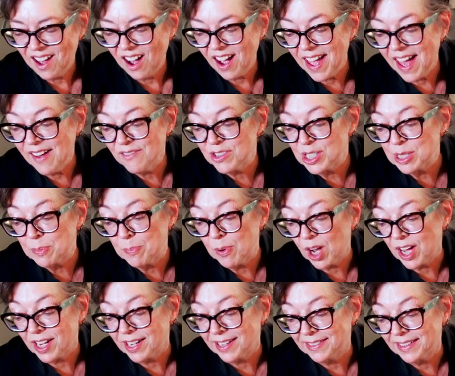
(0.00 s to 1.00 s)
I have a
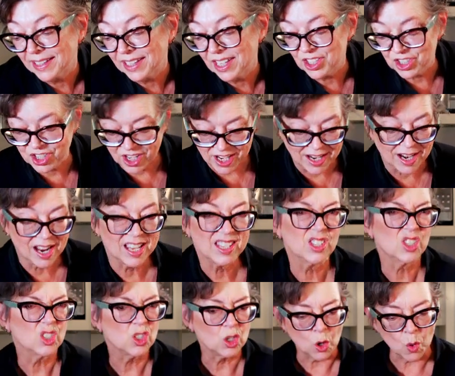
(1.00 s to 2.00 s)
spot in the kitchen and I
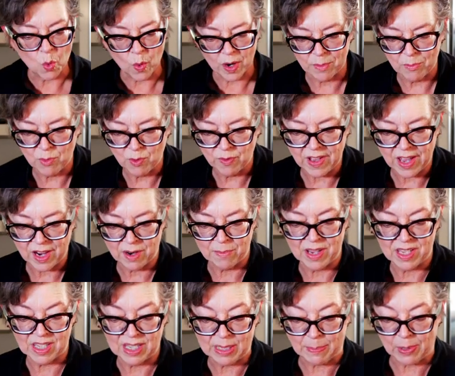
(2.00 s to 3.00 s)
so want to move out of
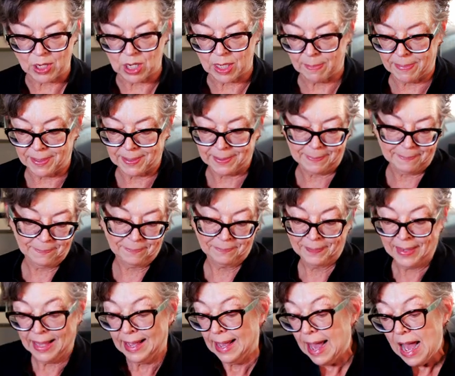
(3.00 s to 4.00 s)
my spot, but
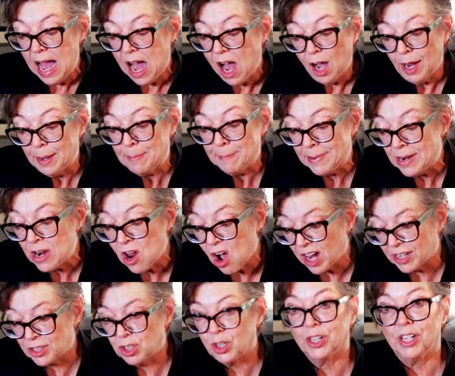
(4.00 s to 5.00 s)
I'm
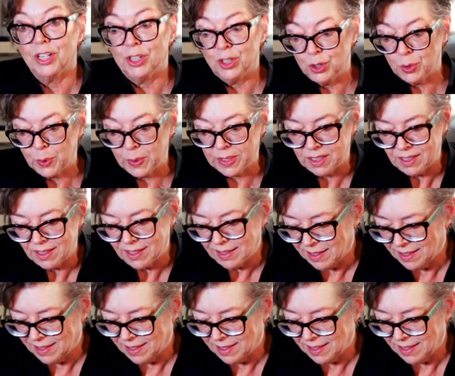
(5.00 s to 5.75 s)
not gonna do it.